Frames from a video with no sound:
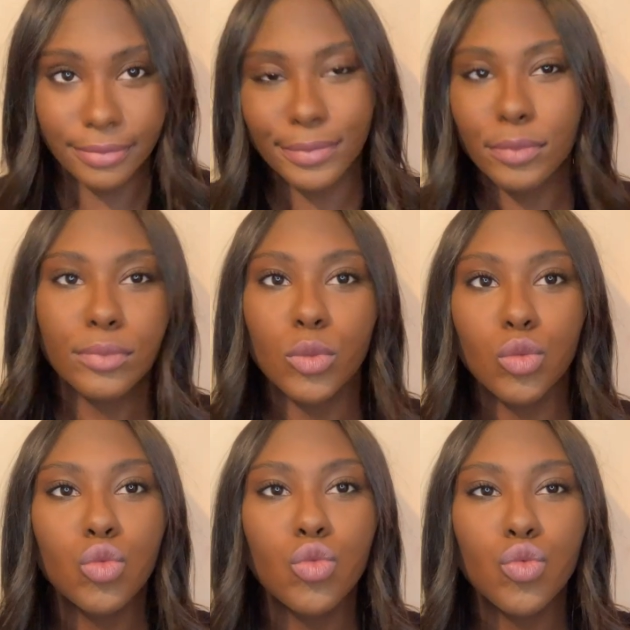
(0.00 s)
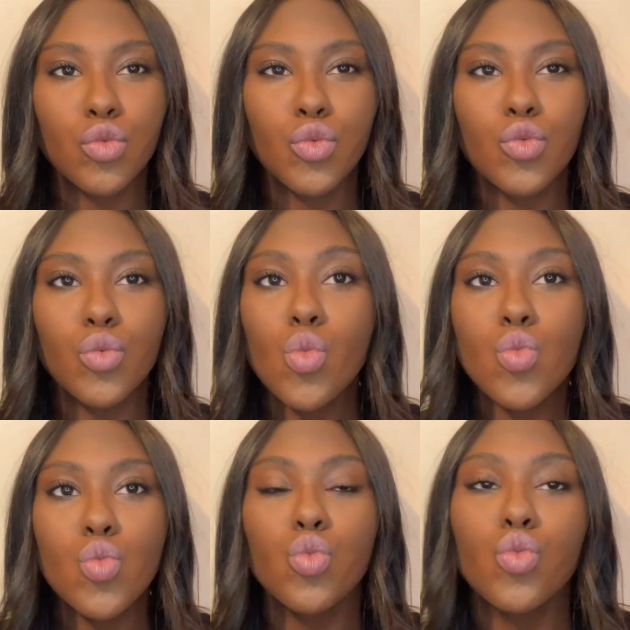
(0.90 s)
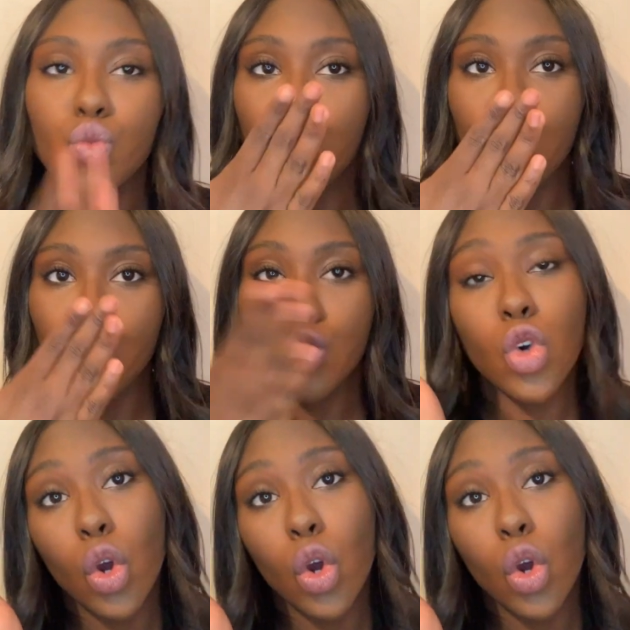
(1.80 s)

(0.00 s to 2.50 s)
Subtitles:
Nothing is said.